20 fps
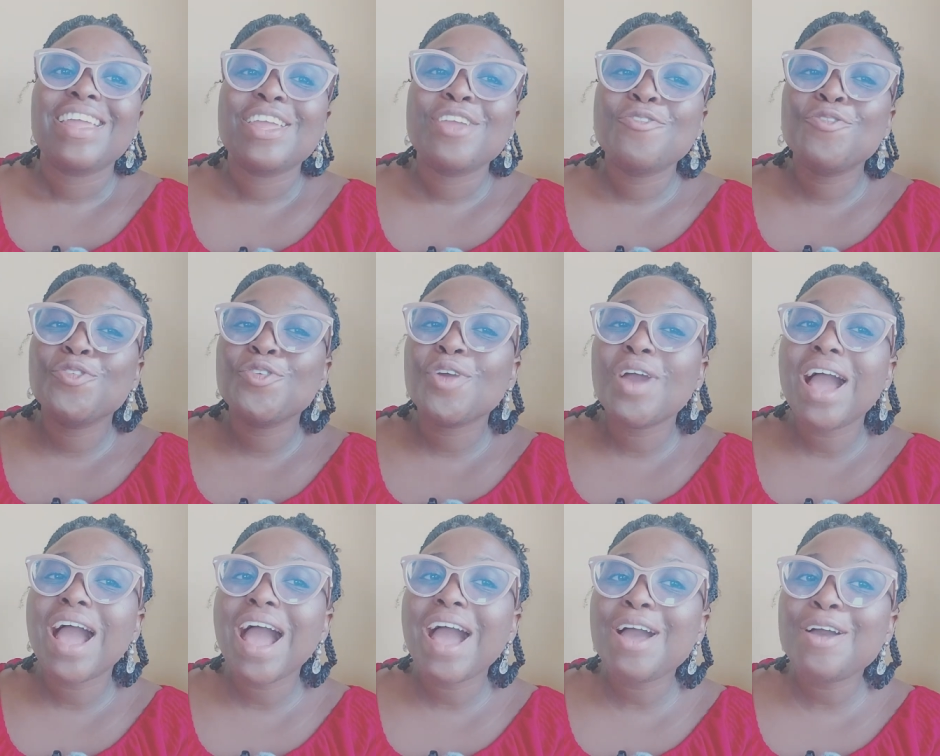If you
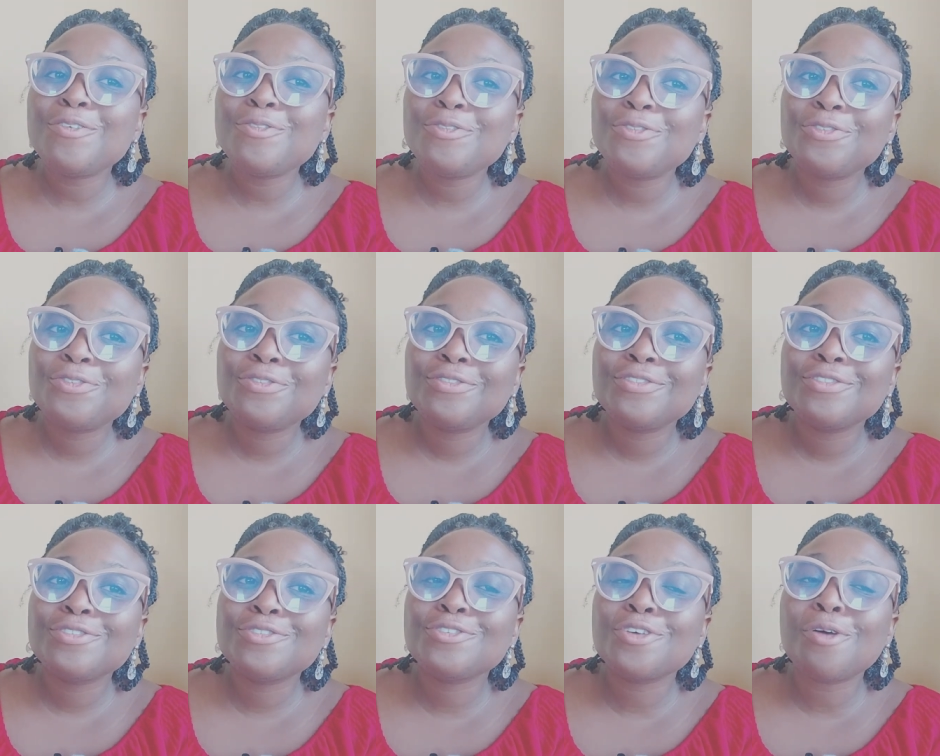have
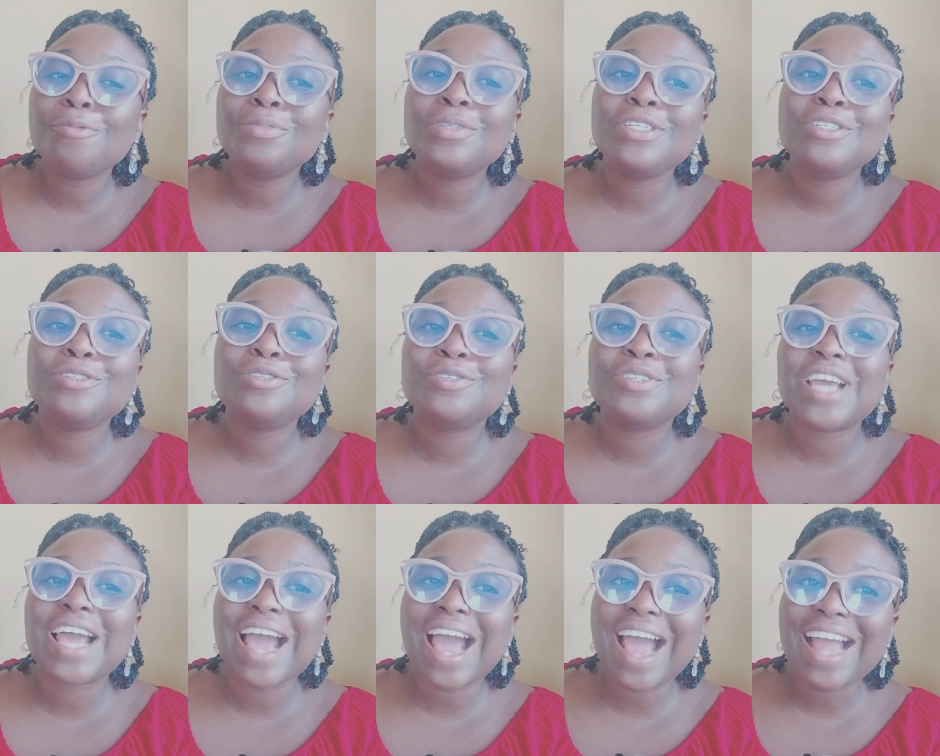something
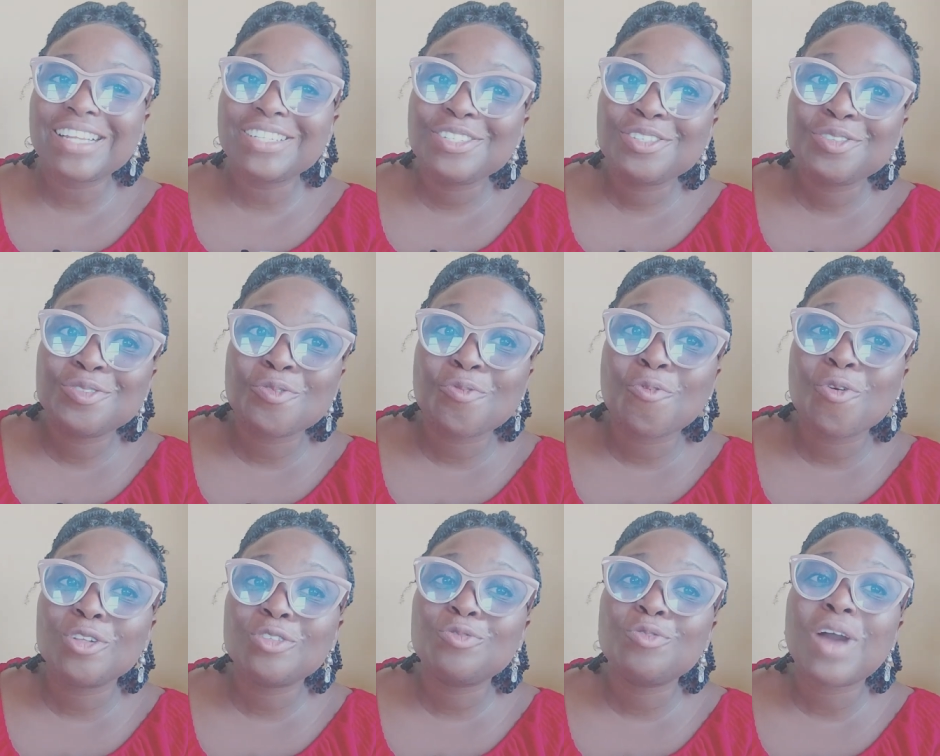to add to
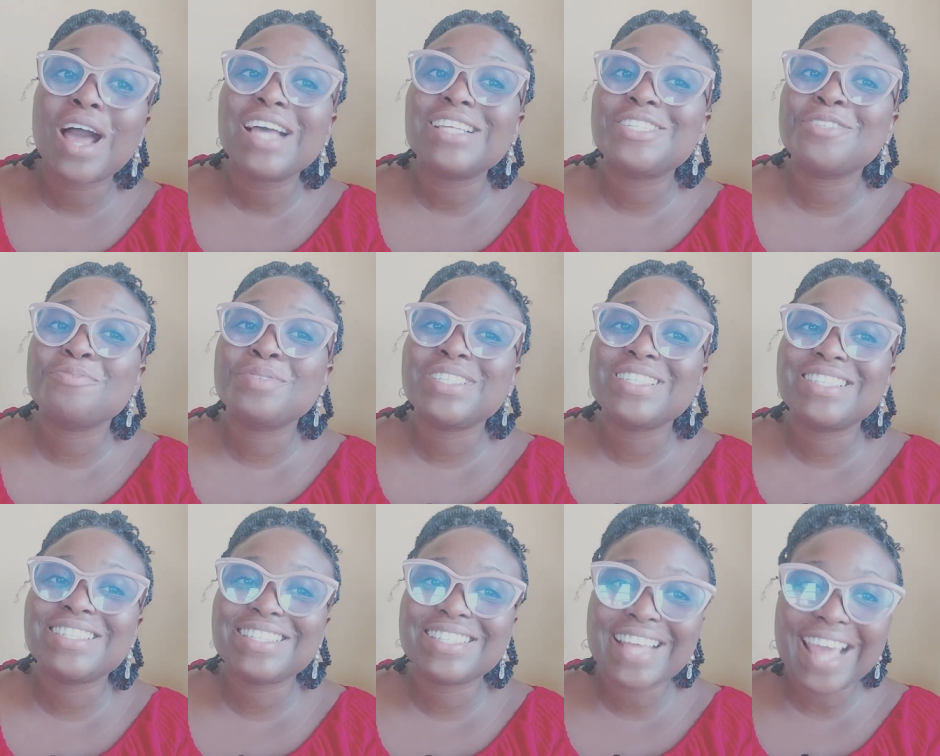what has been
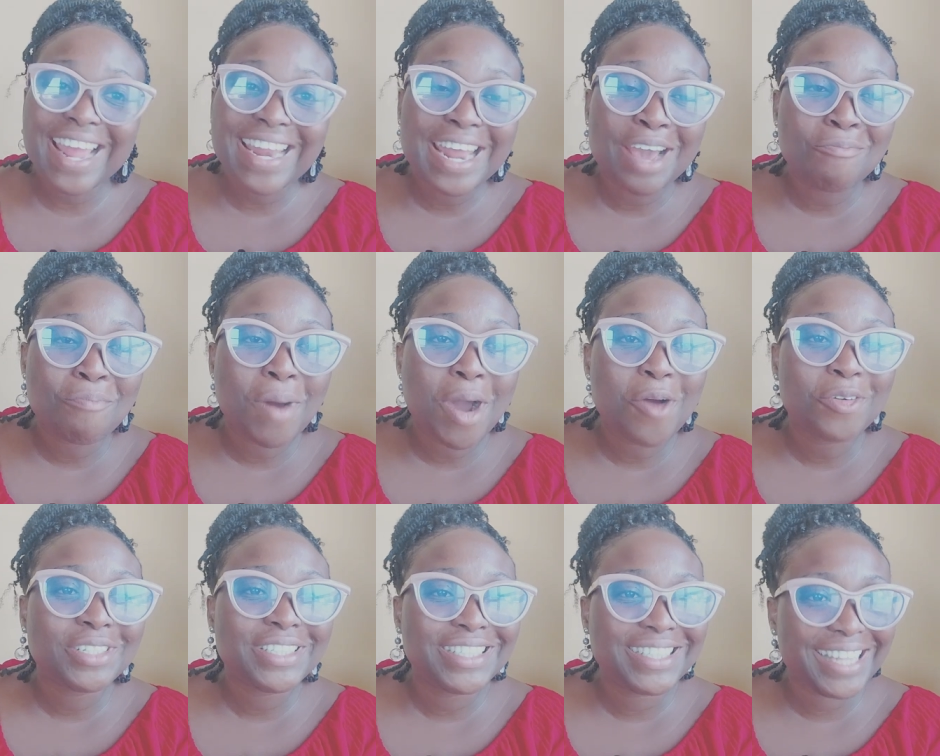said
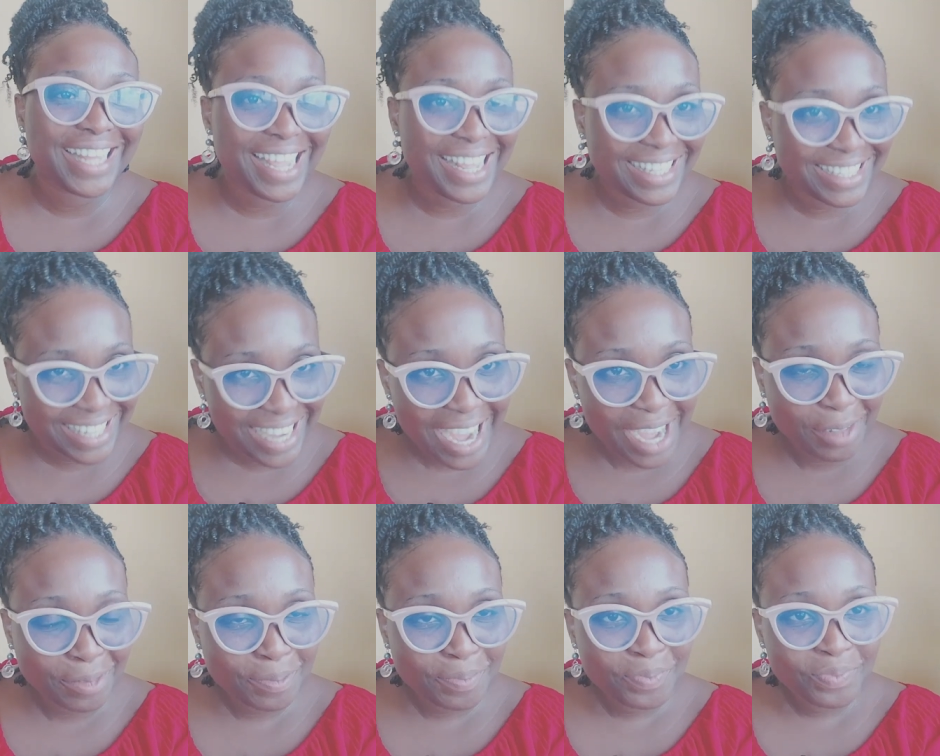about
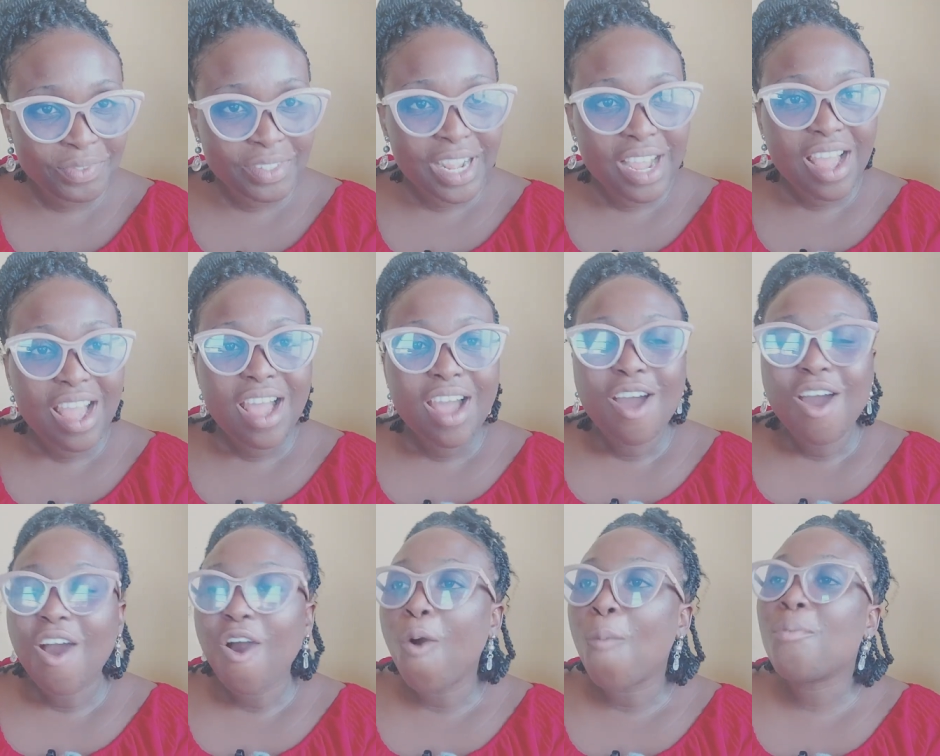data,
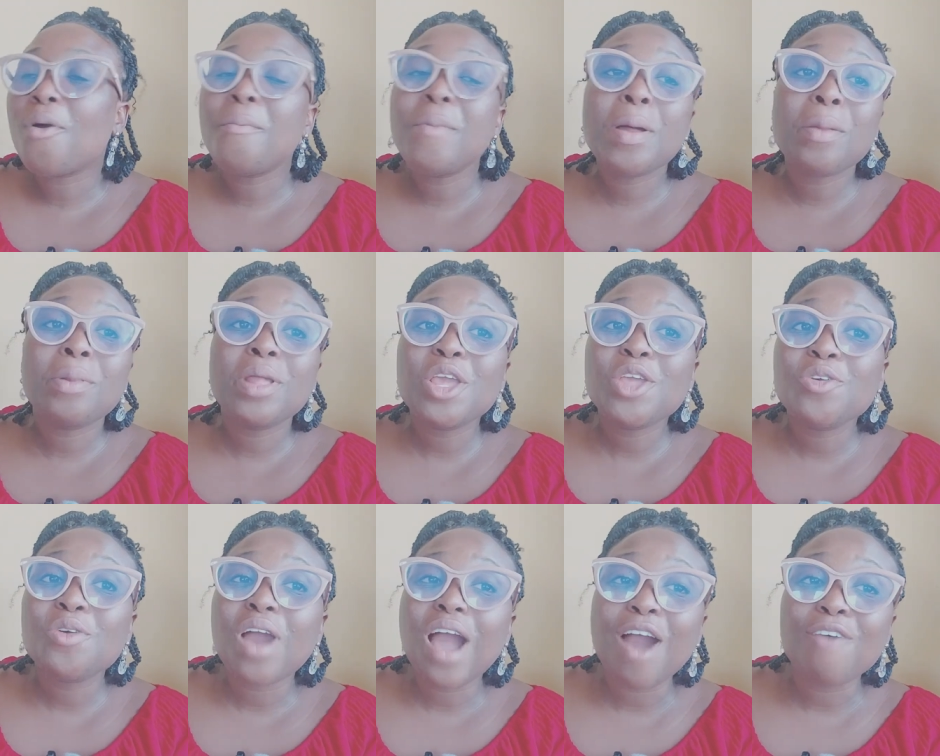or probably
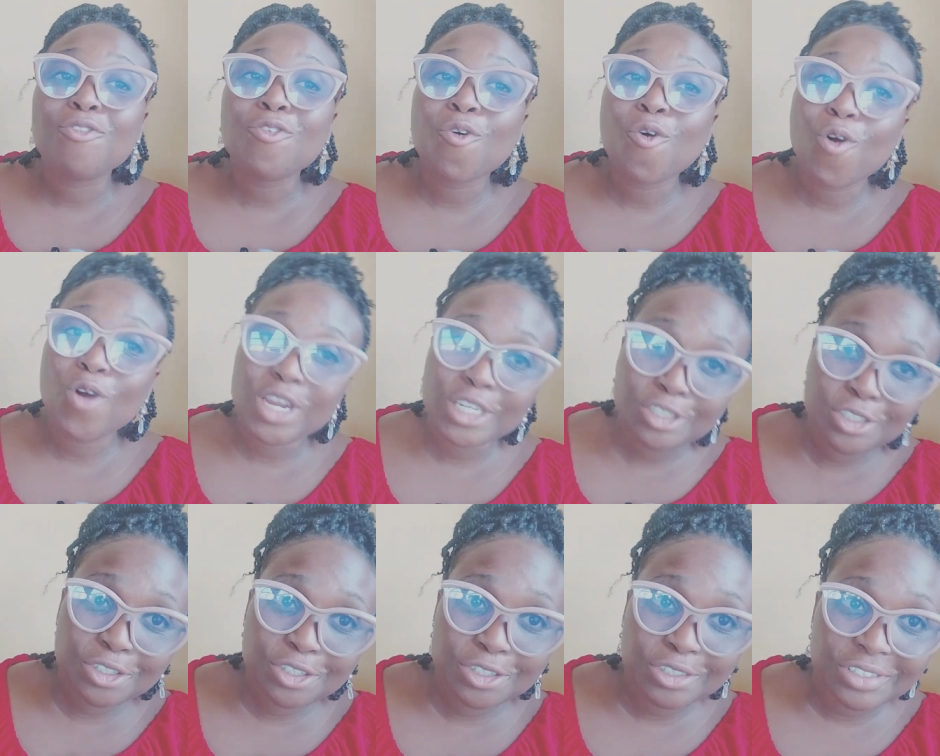you have
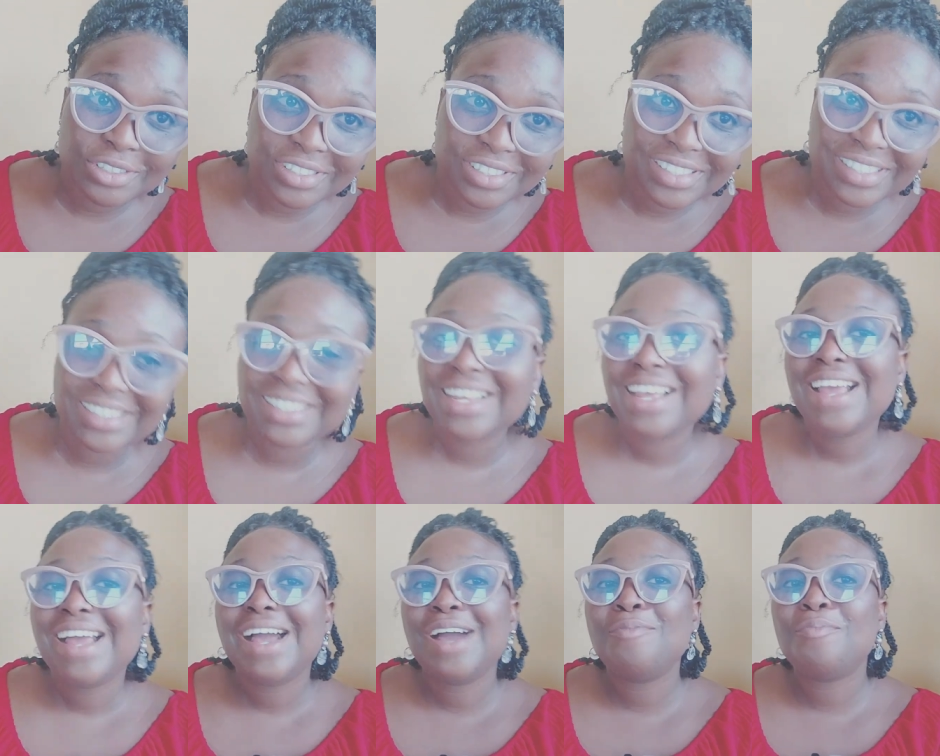questions
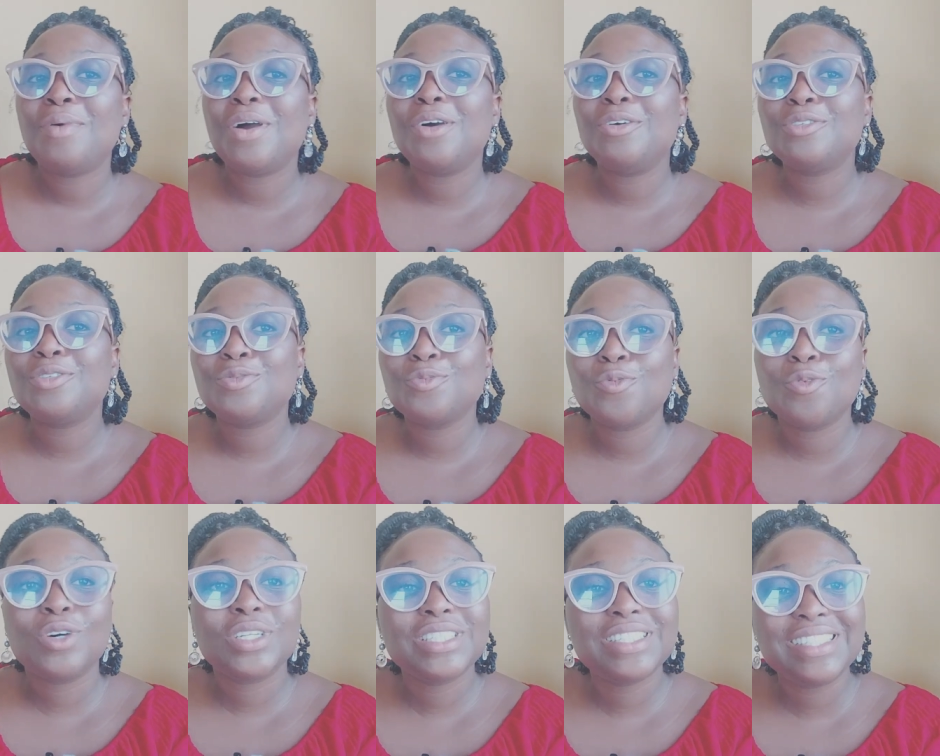about
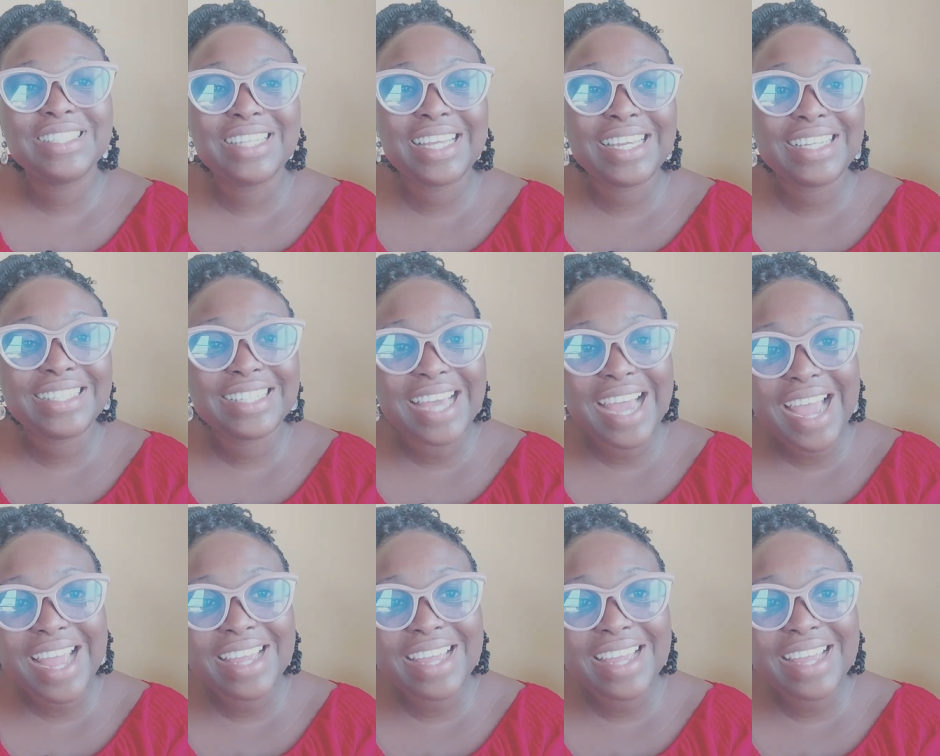what data